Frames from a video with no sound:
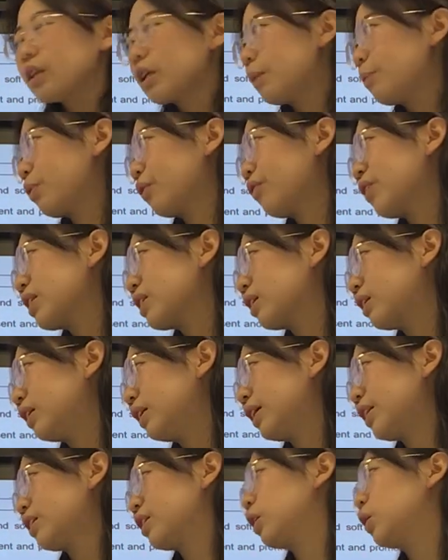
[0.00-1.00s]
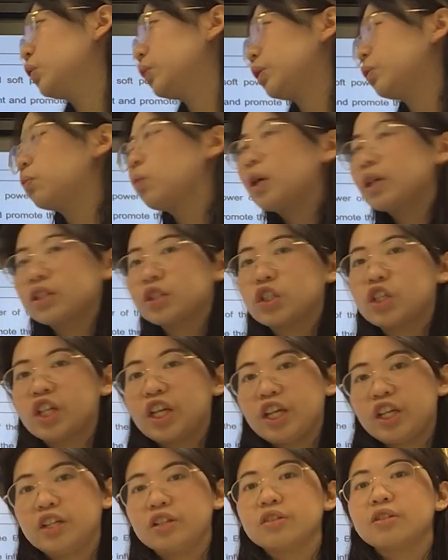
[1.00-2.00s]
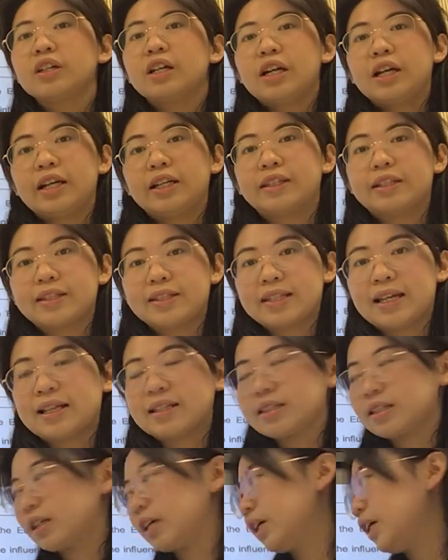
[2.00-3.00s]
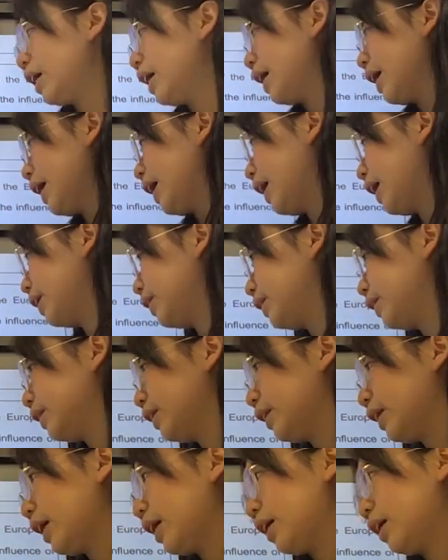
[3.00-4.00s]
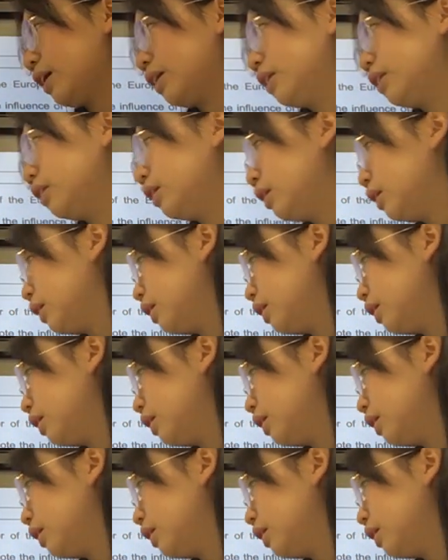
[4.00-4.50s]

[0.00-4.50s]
Professor Clay is only one chair in the center, and then